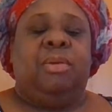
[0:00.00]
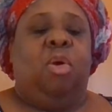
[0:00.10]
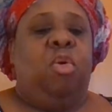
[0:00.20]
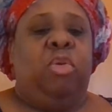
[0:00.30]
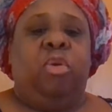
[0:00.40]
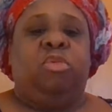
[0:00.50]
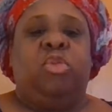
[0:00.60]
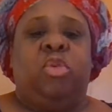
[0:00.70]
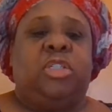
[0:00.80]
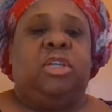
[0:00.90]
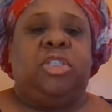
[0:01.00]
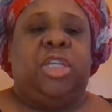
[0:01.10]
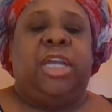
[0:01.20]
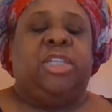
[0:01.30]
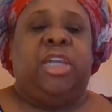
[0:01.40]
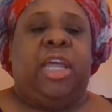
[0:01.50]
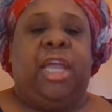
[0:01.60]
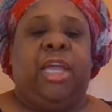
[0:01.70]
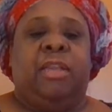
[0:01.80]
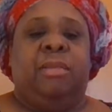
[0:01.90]
Hold on to his unchanging
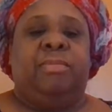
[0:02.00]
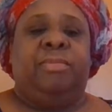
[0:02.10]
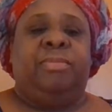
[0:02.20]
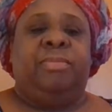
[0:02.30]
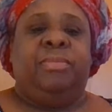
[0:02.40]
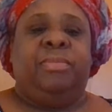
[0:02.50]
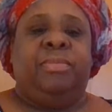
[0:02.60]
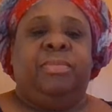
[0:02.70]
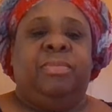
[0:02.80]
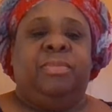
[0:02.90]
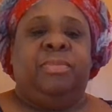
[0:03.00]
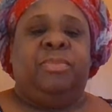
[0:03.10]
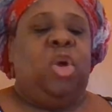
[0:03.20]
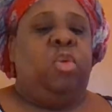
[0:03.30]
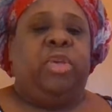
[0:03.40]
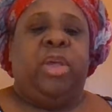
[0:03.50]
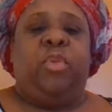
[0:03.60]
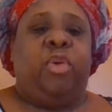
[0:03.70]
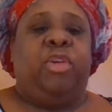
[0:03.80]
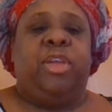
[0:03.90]
hand. Don't get
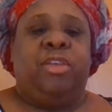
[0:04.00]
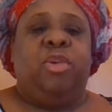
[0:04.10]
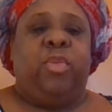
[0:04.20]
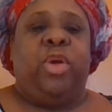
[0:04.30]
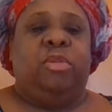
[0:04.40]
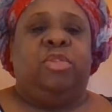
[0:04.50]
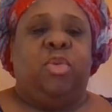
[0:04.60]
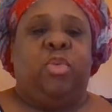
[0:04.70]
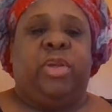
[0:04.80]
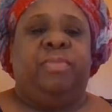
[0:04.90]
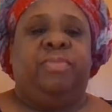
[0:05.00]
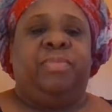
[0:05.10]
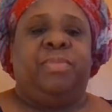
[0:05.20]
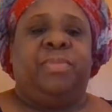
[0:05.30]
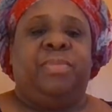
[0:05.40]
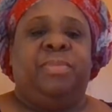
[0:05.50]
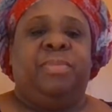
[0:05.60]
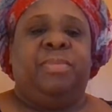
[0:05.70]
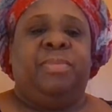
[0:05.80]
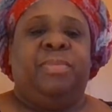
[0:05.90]
weary in your well doing.
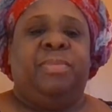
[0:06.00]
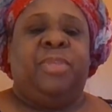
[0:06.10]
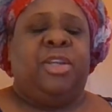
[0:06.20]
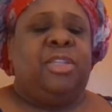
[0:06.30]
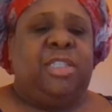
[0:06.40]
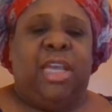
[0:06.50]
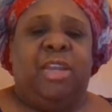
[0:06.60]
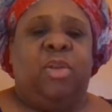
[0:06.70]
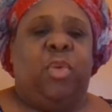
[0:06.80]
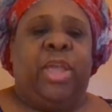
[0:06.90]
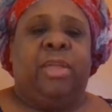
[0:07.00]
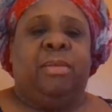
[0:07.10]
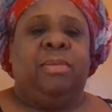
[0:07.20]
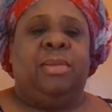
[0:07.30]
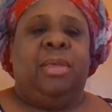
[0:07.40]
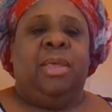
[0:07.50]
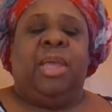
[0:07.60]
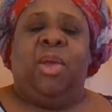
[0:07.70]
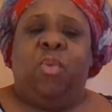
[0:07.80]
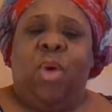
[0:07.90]
Continue to wait.
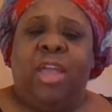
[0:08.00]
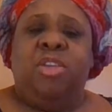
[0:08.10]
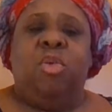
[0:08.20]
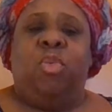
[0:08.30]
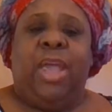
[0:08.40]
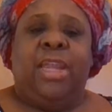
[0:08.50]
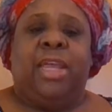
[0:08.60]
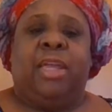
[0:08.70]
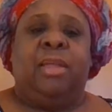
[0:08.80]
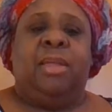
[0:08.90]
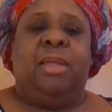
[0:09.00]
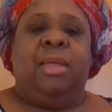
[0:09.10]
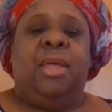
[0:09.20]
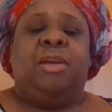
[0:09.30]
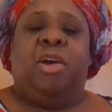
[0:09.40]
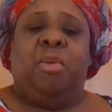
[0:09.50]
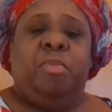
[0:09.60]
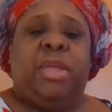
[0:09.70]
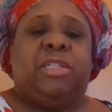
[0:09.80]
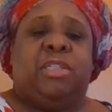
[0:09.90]
And while you're waiting,
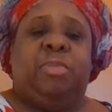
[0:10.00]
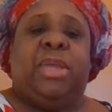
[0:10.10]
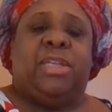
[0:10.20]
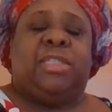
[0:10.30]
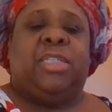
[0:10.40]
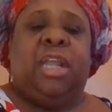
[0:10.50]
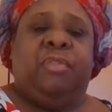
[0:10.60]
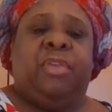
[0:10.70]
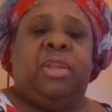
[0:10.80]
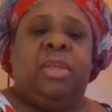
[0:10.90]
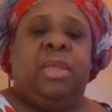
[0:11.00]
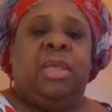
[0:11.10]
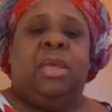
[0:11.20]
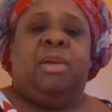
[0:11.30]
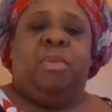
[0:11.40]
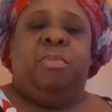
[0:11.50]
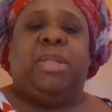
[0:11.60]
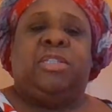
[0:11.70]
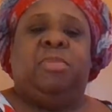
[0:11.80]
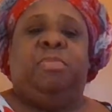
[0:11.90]
commit to being celibate.
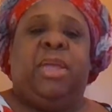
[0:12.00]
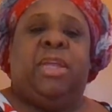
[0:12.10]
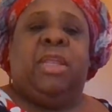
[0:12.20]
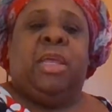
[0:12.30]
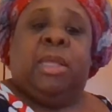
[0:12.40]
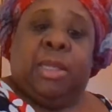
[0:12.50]
Commit to being,